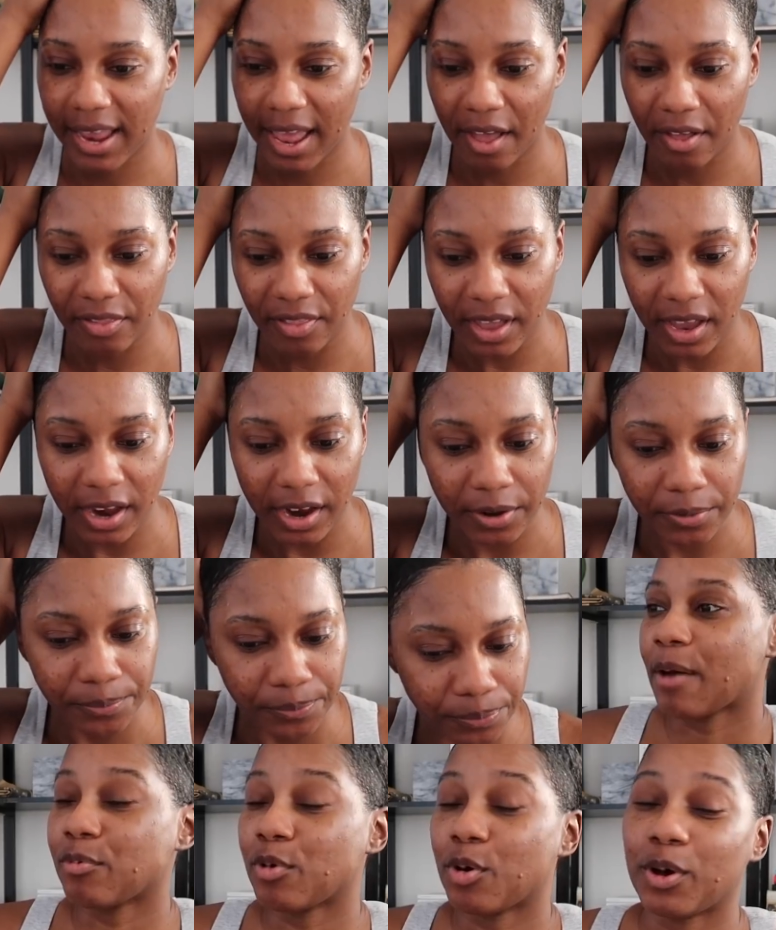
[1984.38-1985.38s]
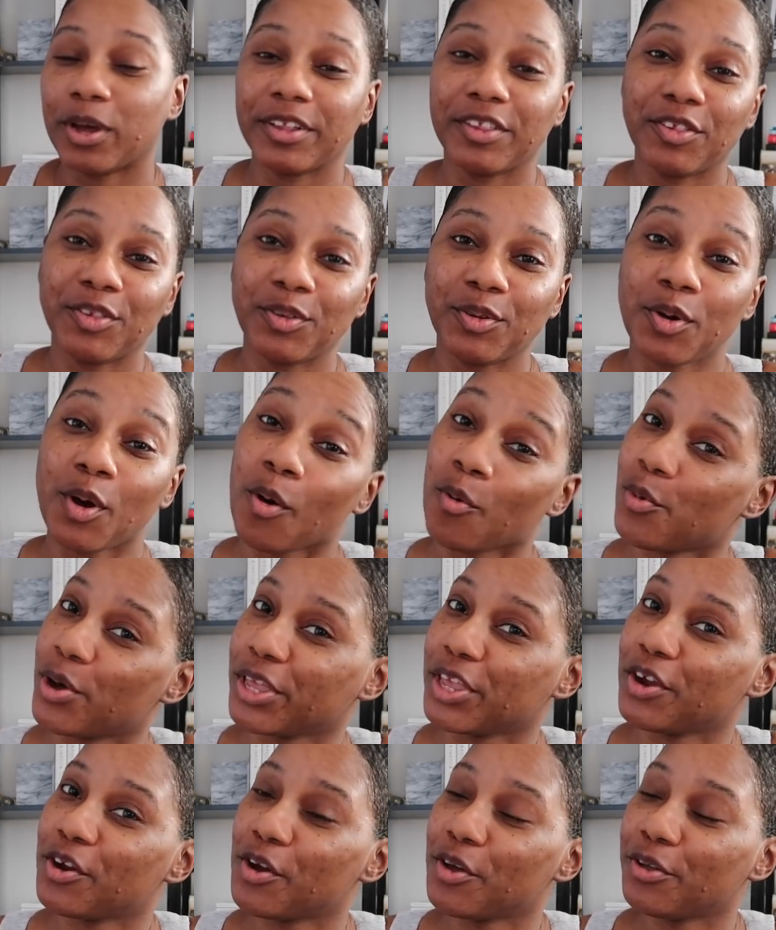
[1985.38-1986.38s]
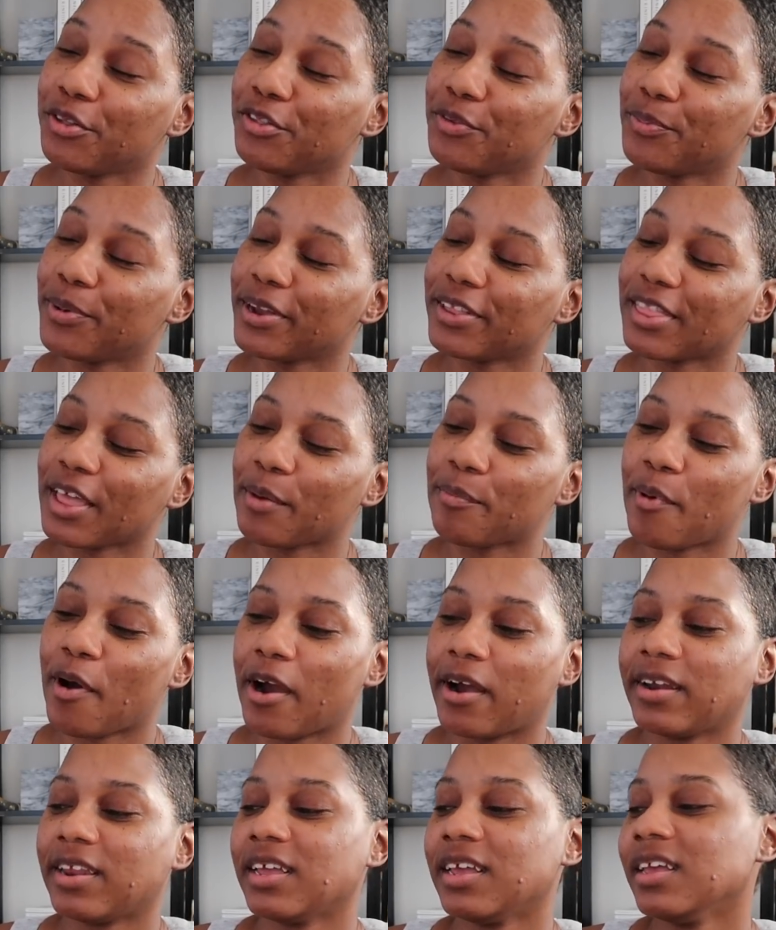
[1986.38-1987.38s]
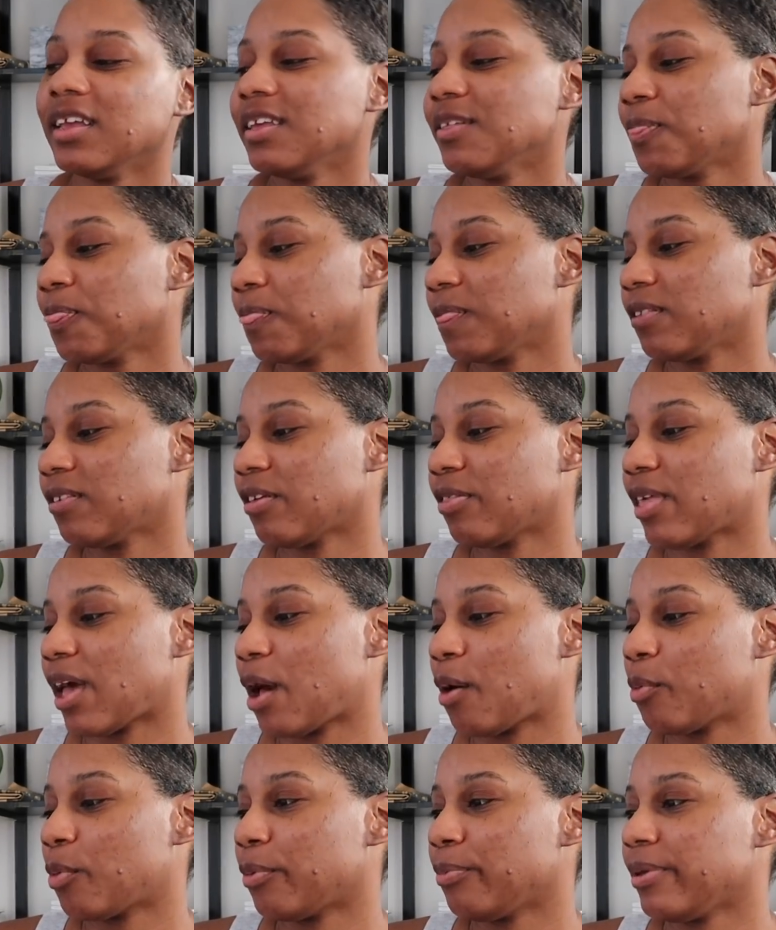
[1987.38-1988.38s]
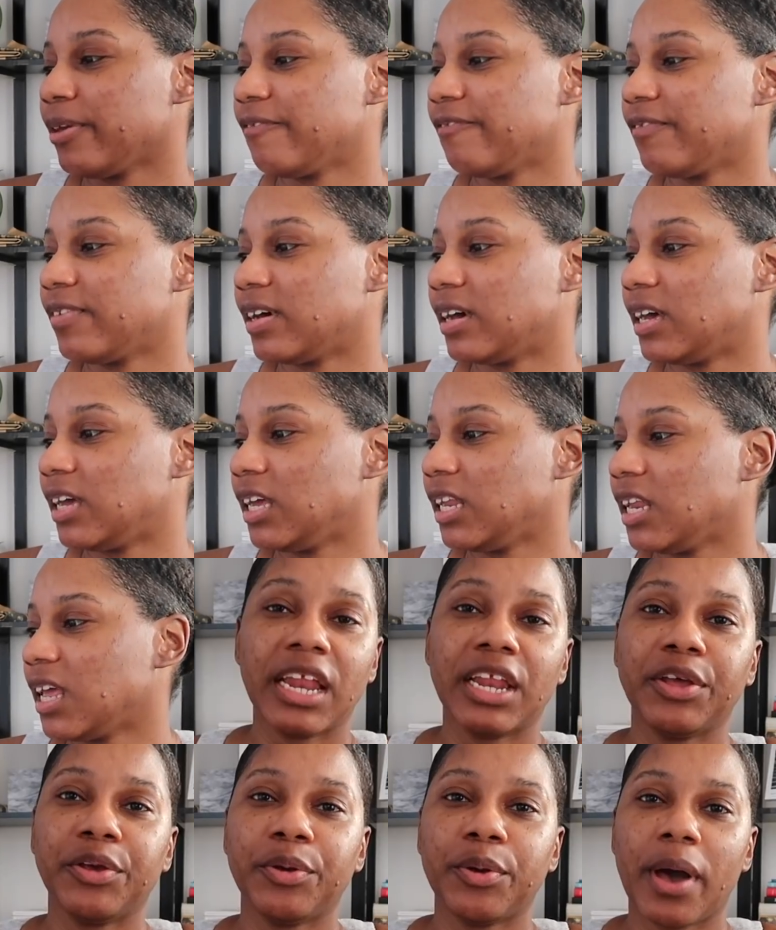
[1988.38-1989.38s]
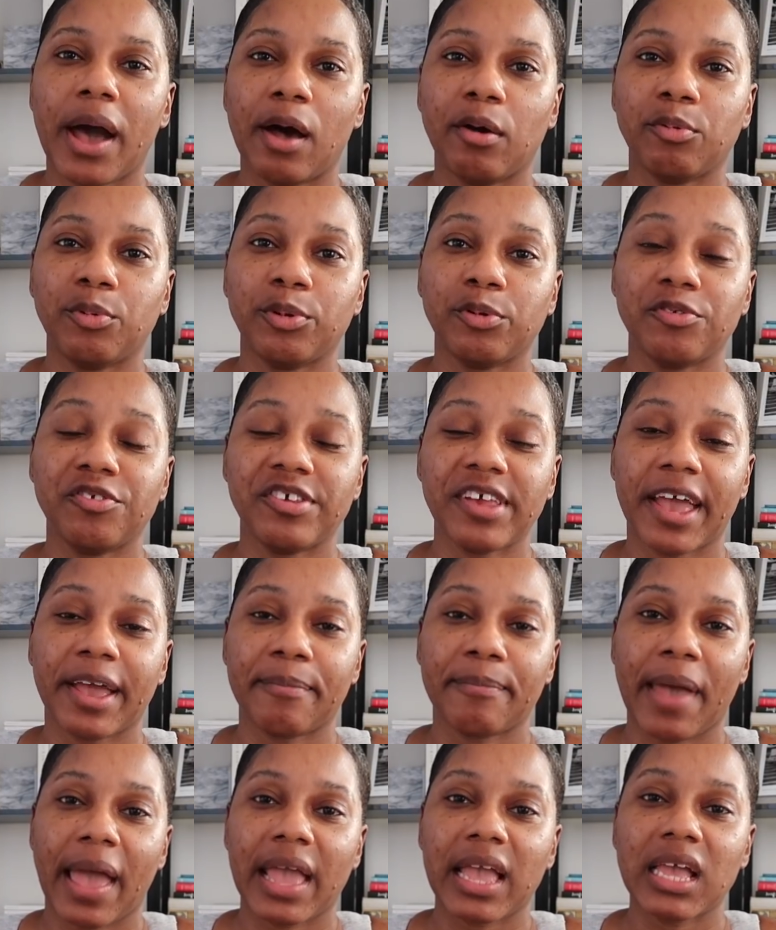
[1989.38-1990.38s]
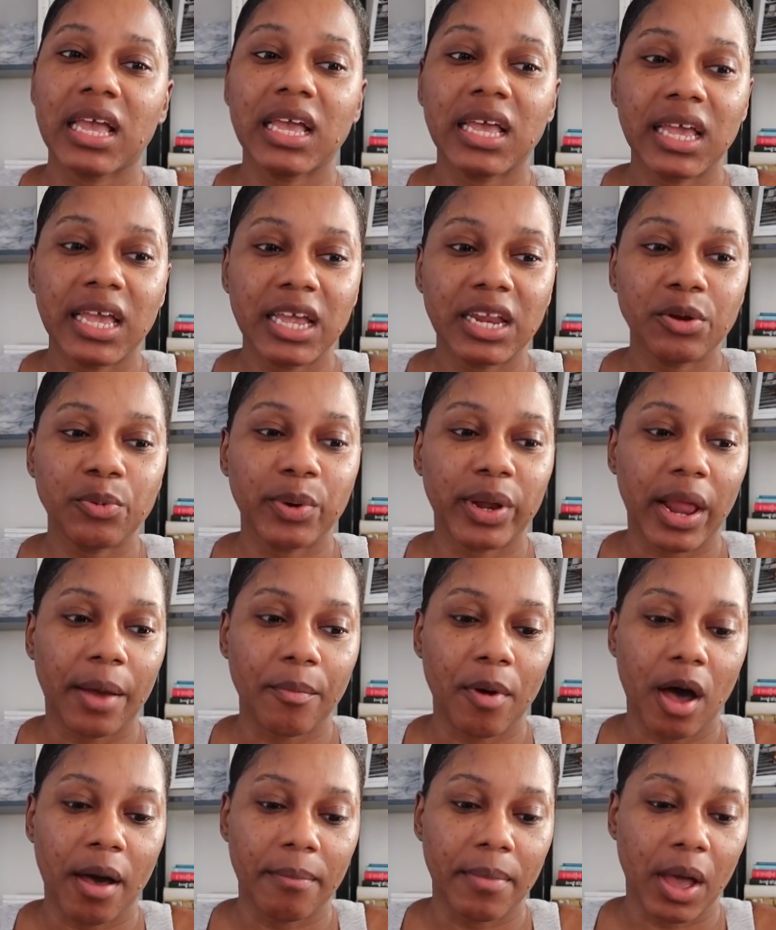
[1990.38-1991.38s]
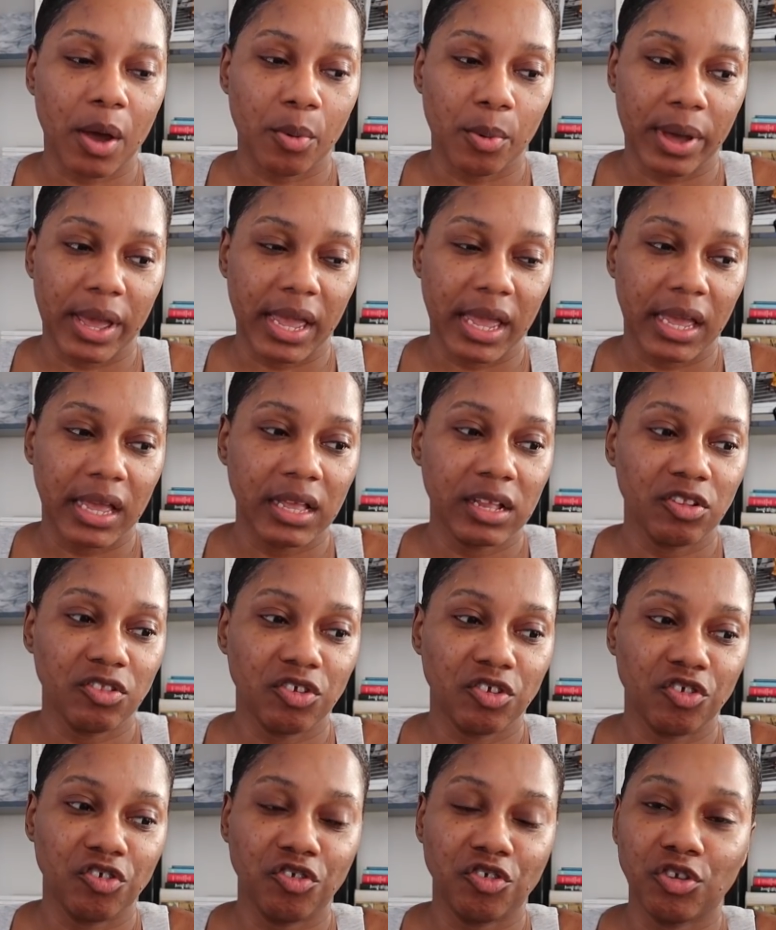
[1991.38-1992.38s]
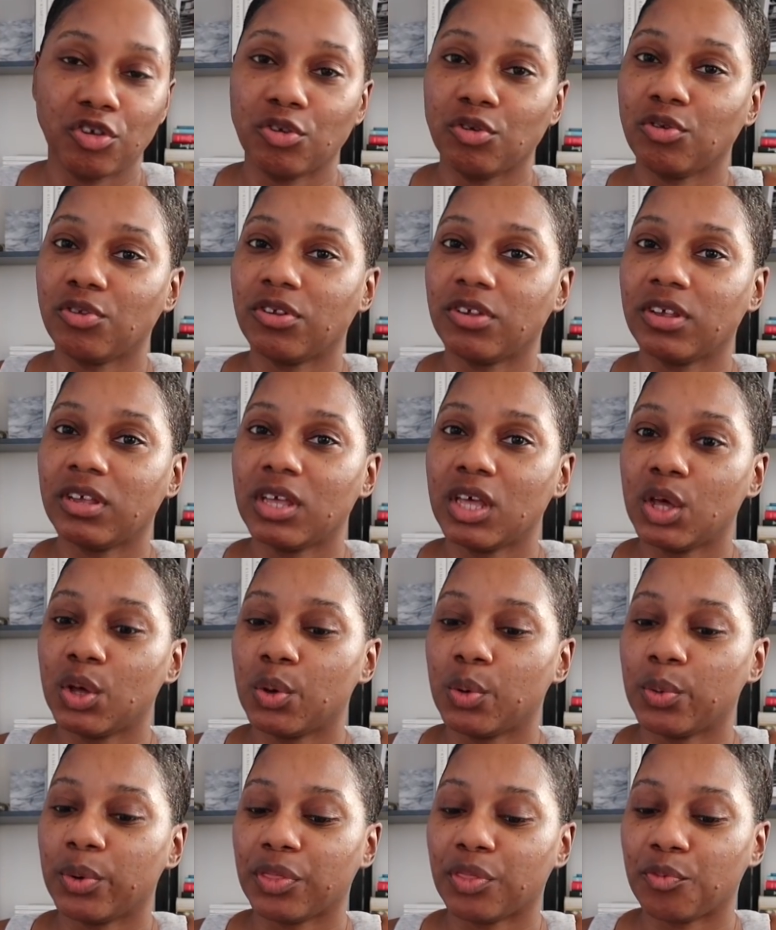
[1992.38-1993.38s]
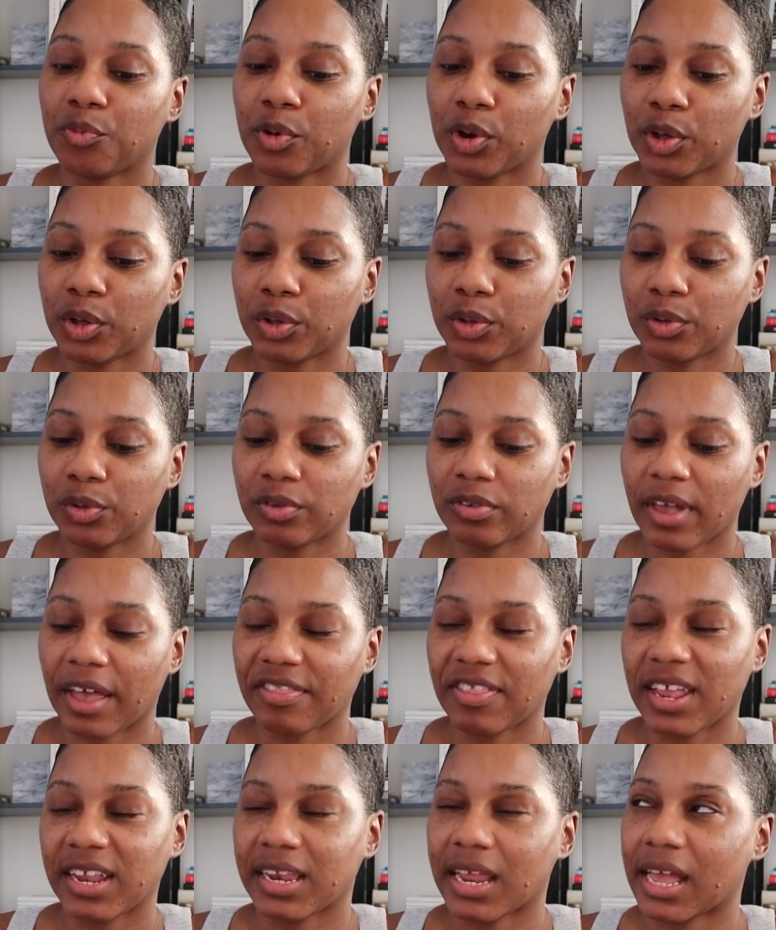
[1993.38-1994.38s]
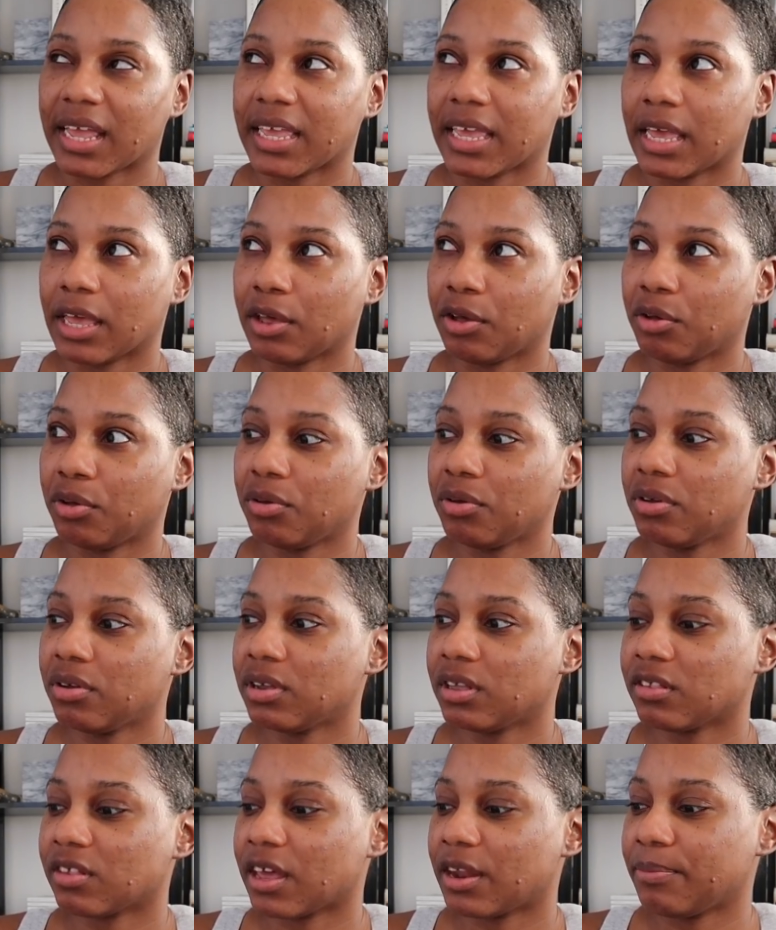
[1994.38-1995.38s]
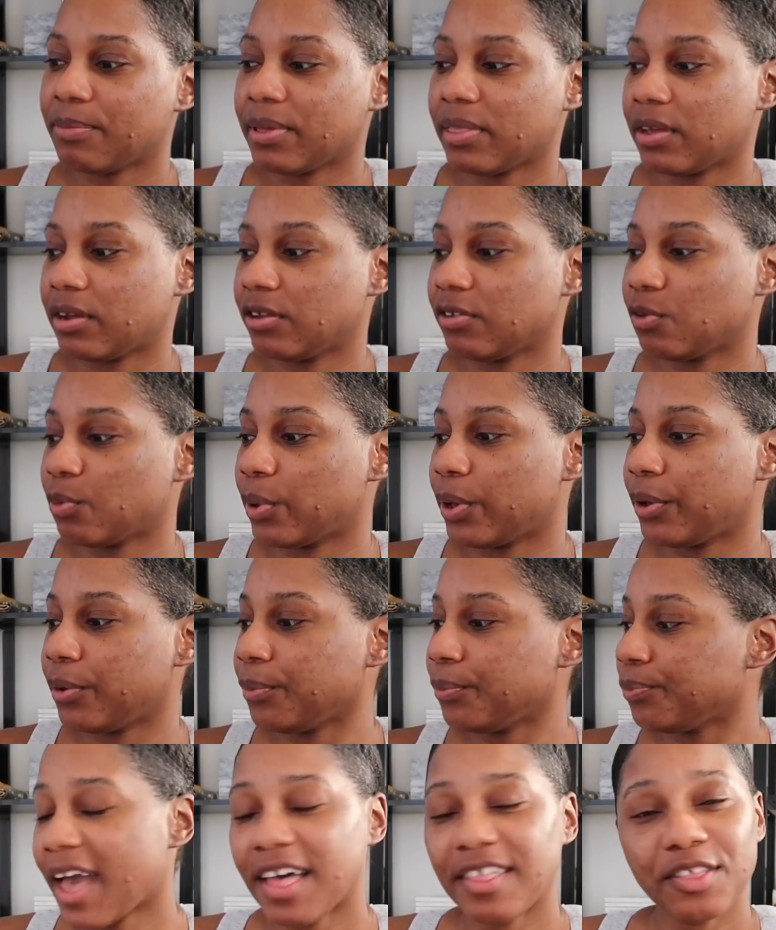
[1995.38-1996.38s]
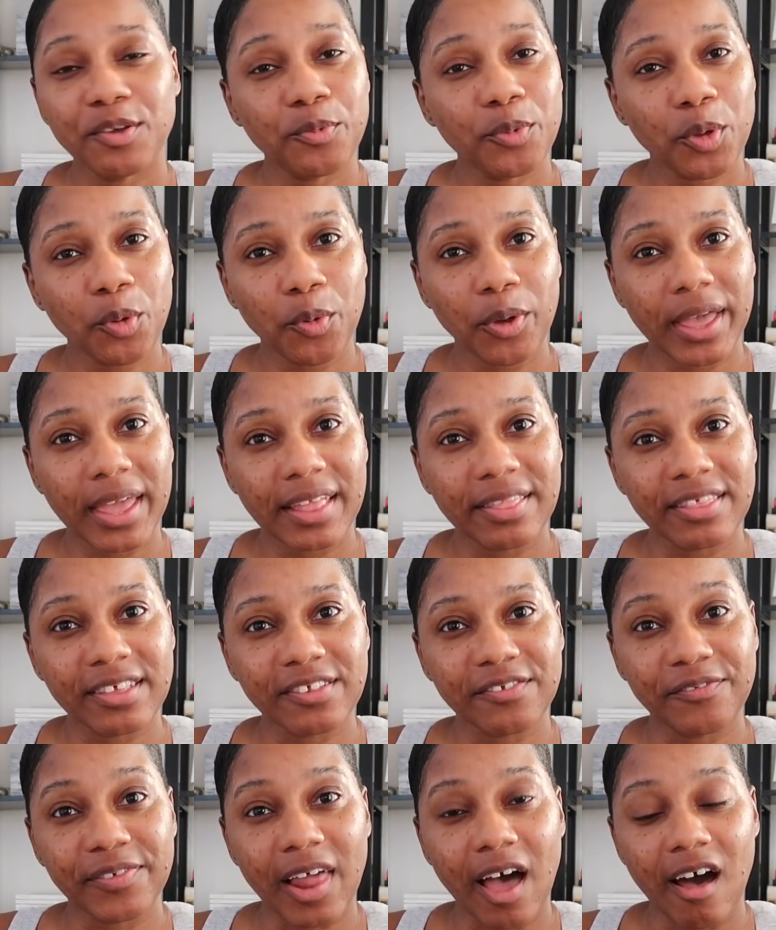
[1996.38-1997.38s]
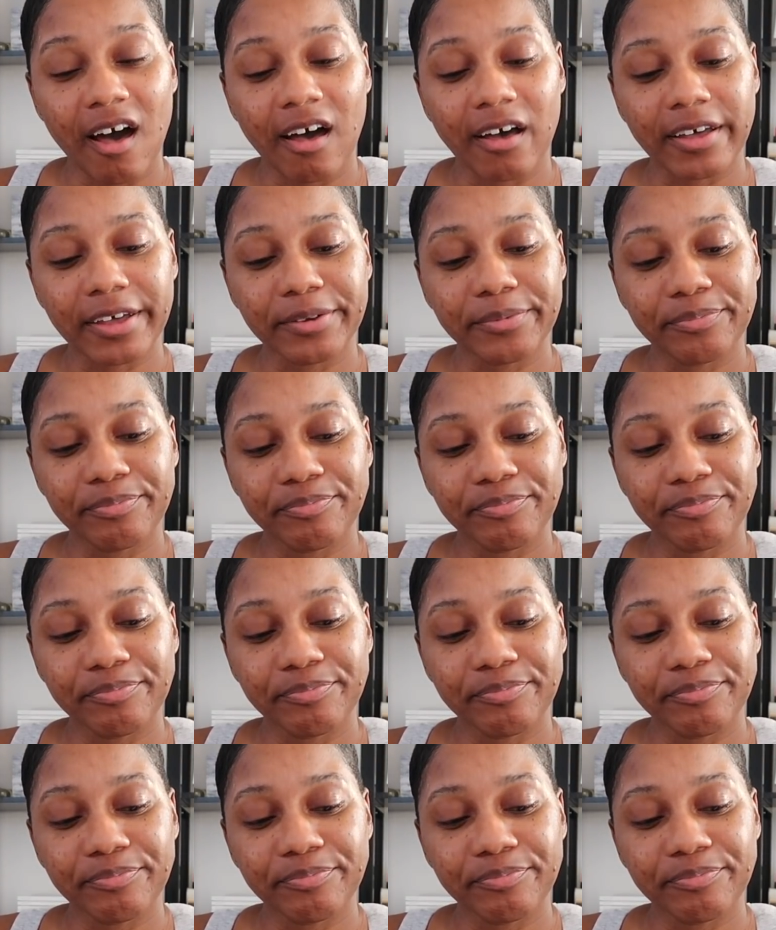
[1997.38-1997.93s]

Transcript: down there, I'm going to a one-year-old's birthday party, so that would be fun. Anywho, I will check back in when I'm on my way to shoot with Rose. I think Danielle is gonna be there as well. And then we will end this vlog.